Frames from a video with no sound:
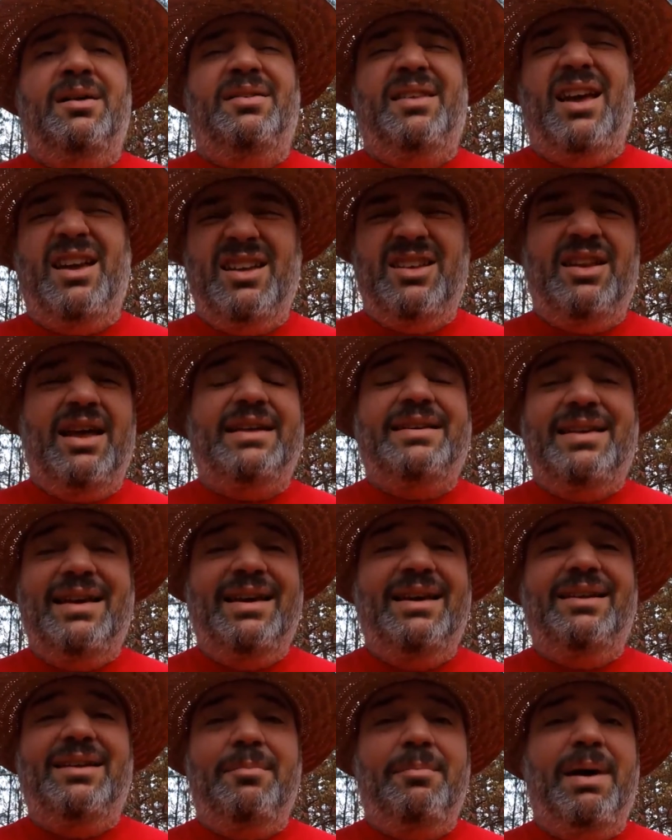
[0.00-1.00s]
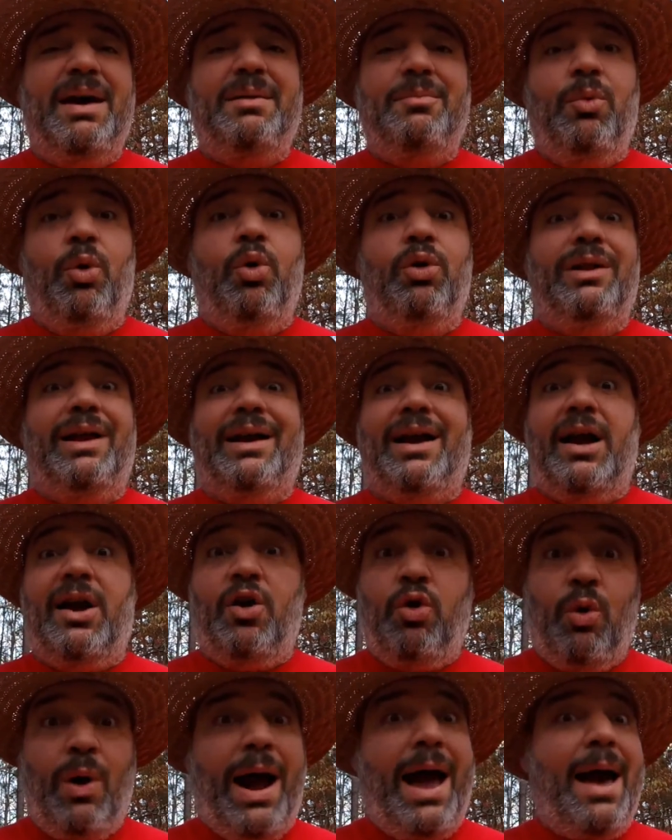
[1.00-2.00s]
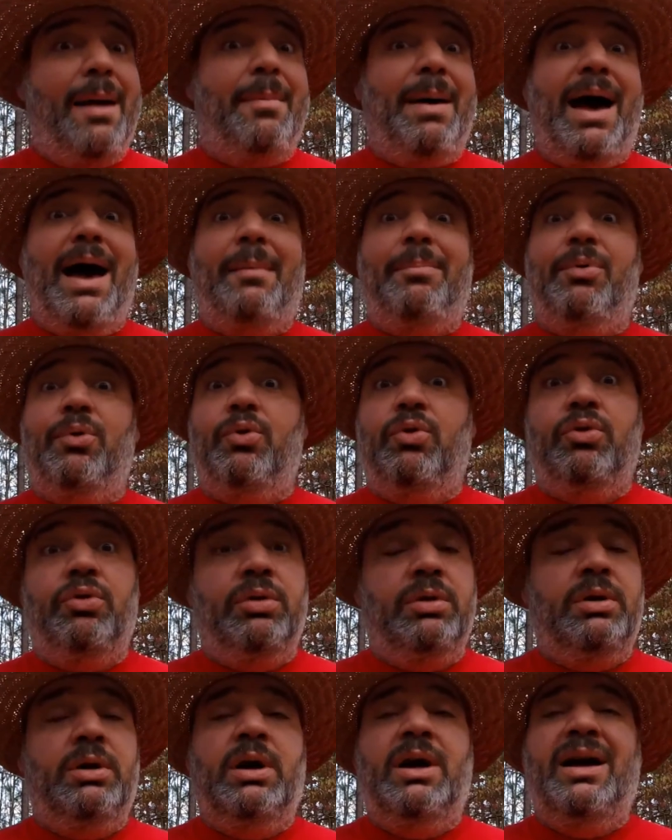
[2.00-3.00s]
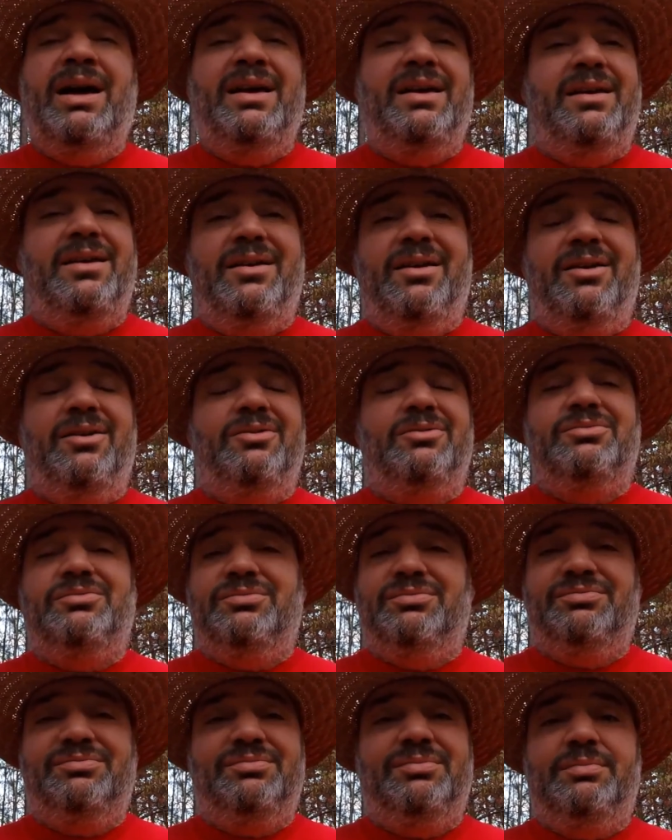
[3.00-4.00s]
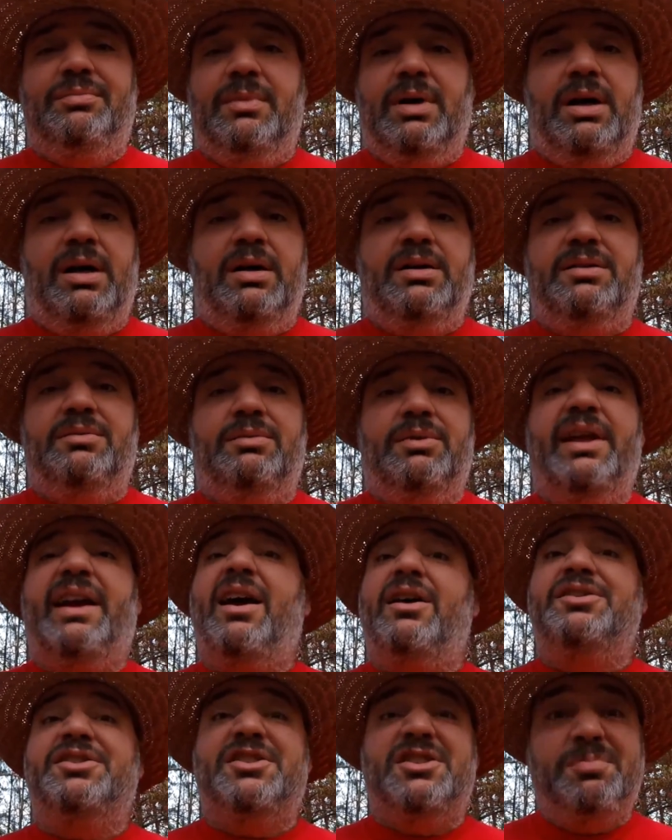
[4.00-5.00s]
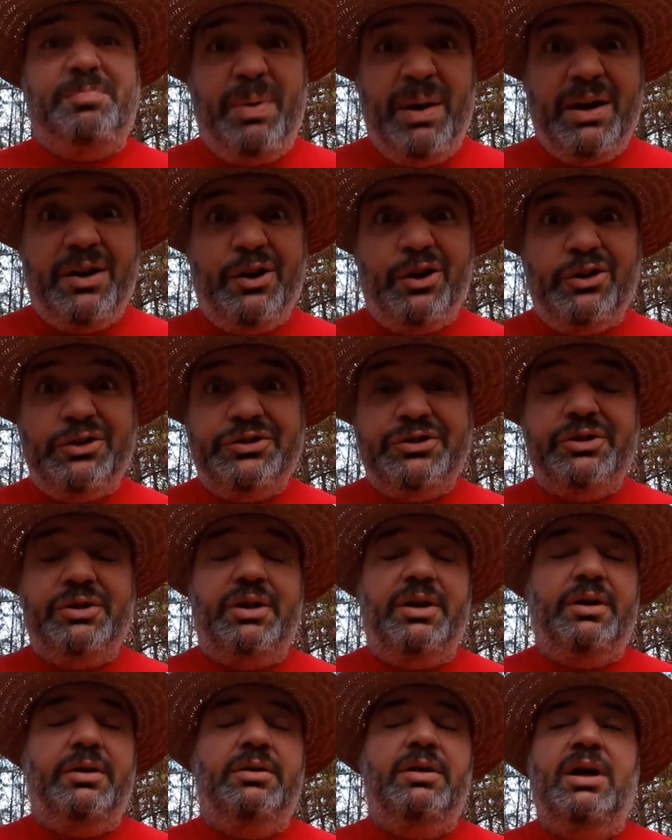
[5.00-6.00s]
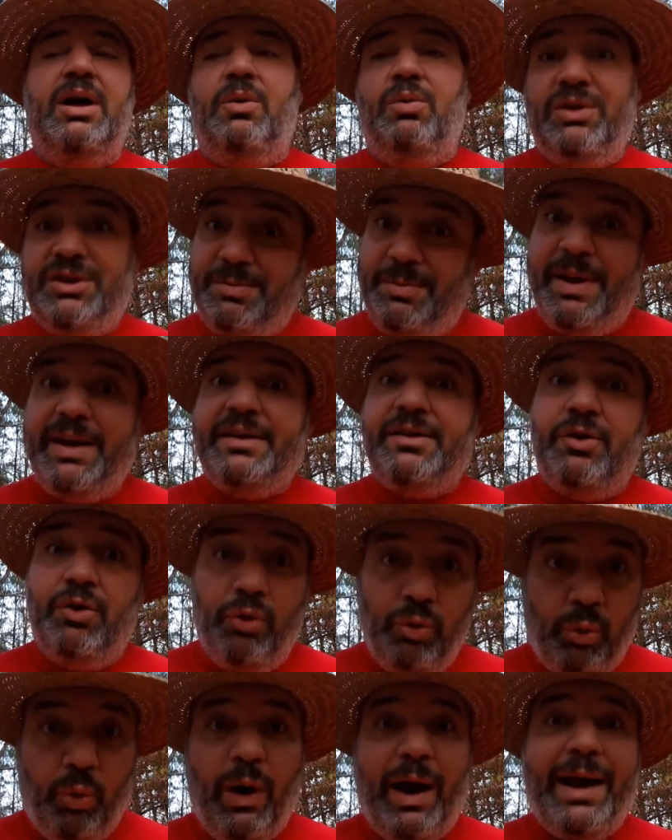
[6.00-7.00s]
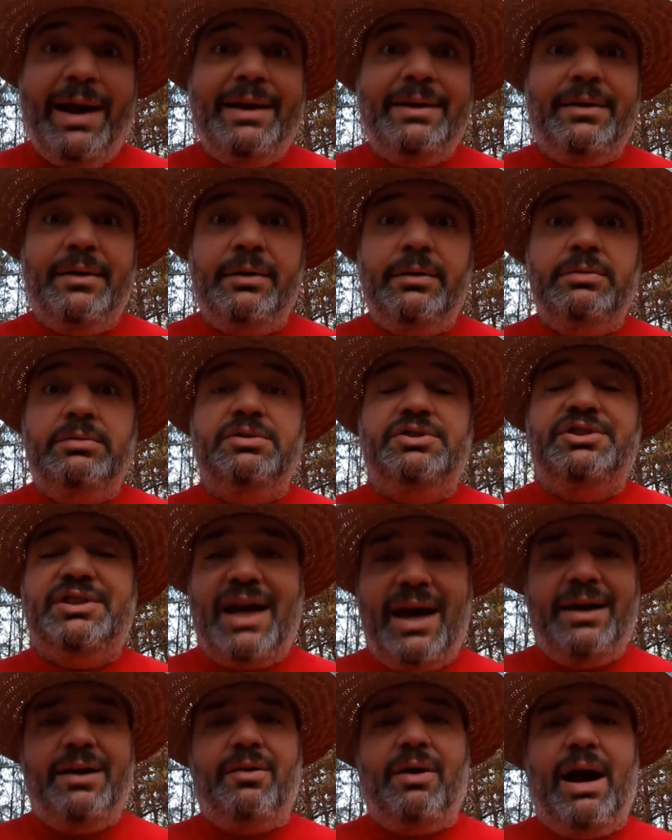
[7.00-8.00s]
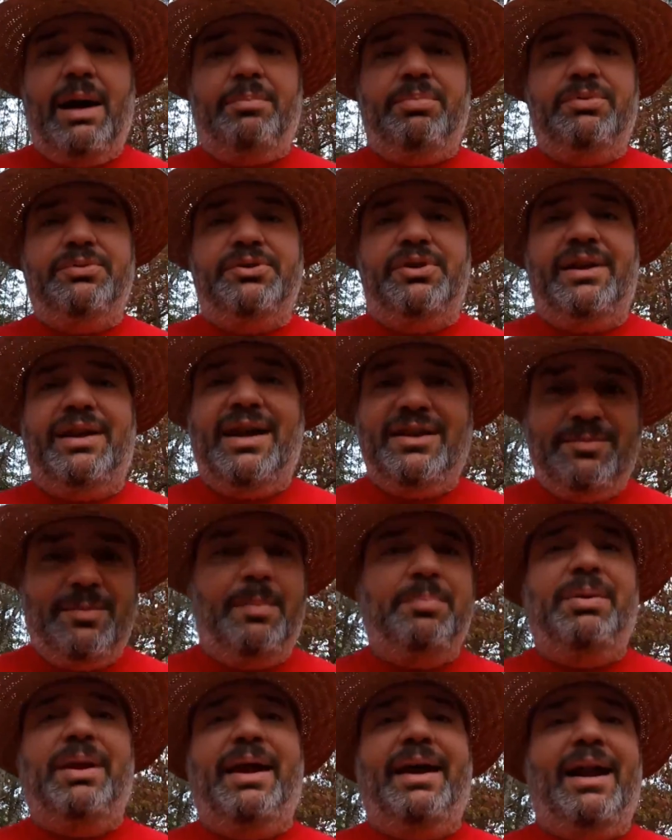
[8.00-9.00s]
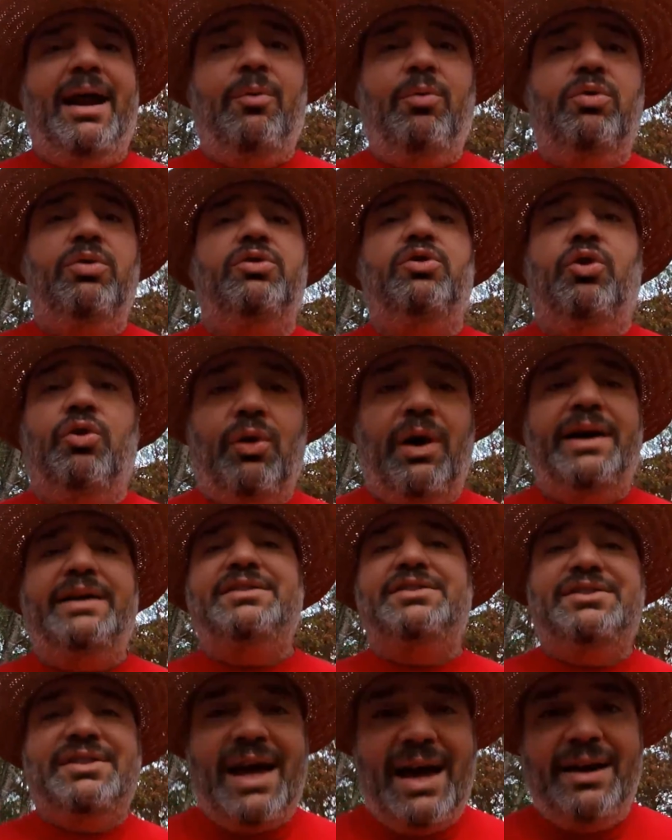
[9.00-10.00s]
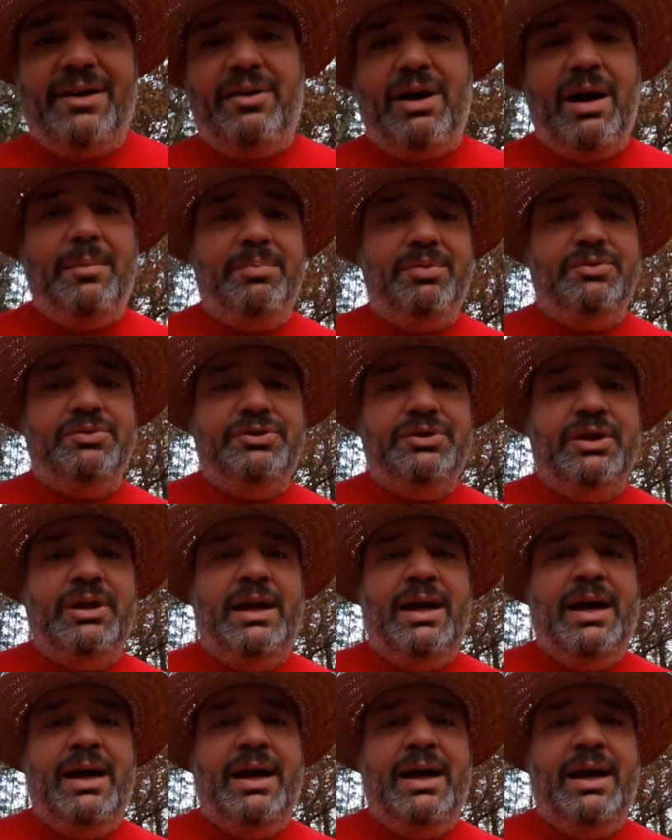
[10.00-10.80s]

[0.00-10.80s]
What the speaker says: they tend to make more like a crab apple, what they call spitters, which make great cider apples. And that's my plan. I want great cider apples.